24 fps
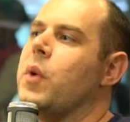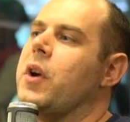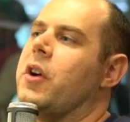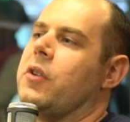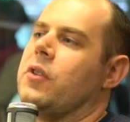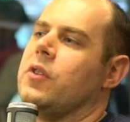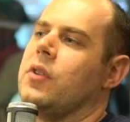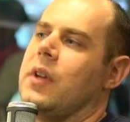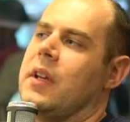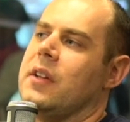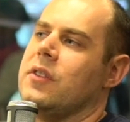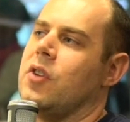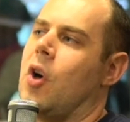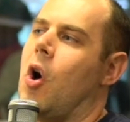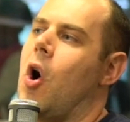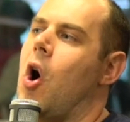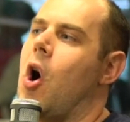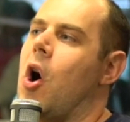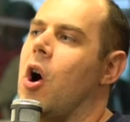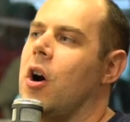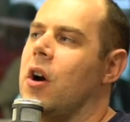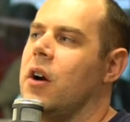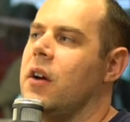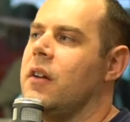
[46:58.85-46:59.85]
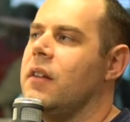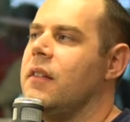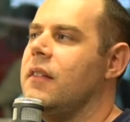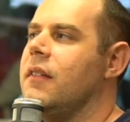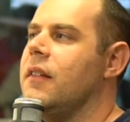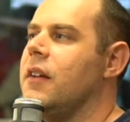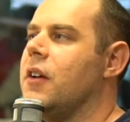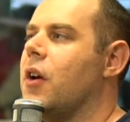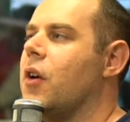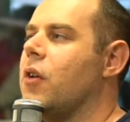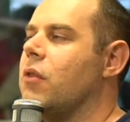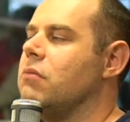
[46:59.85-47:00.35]
weird. It's hard.
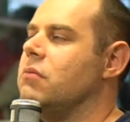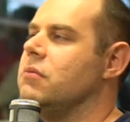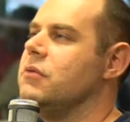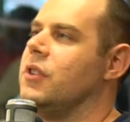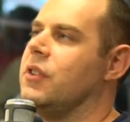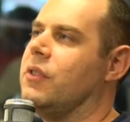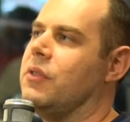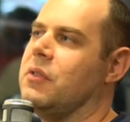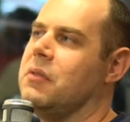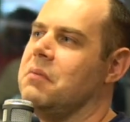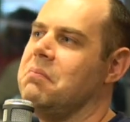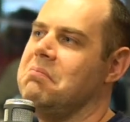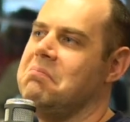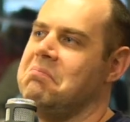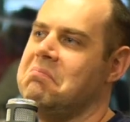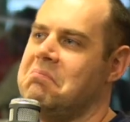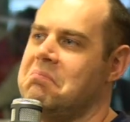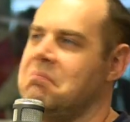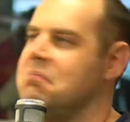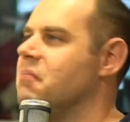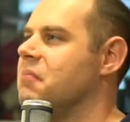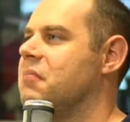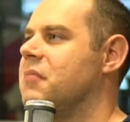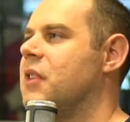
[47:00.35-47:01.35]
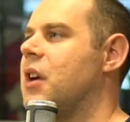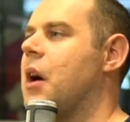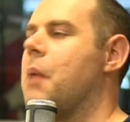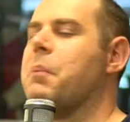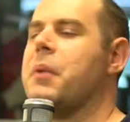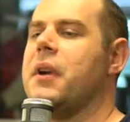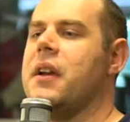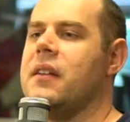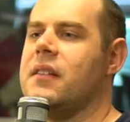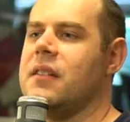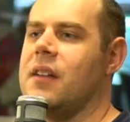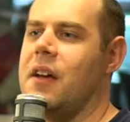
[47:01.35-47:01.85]
You know, just
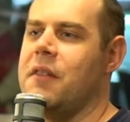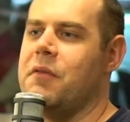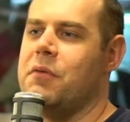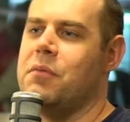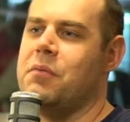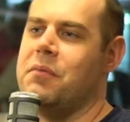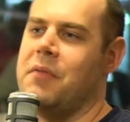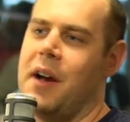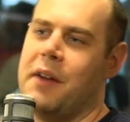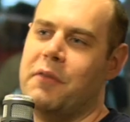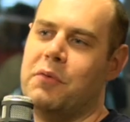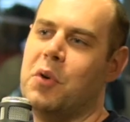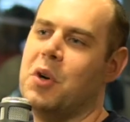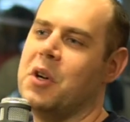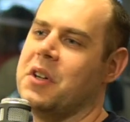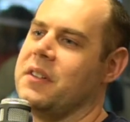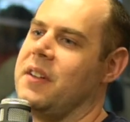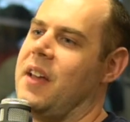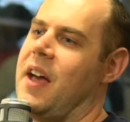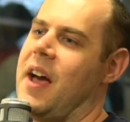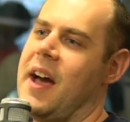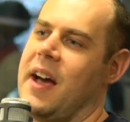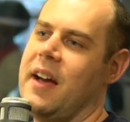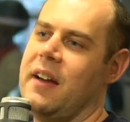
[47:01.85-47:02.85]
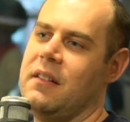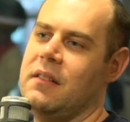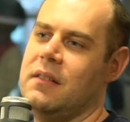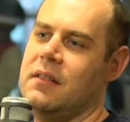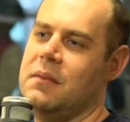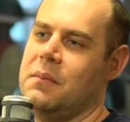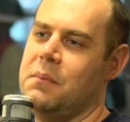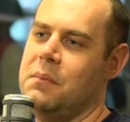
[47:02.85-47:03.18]
companies I've worked at,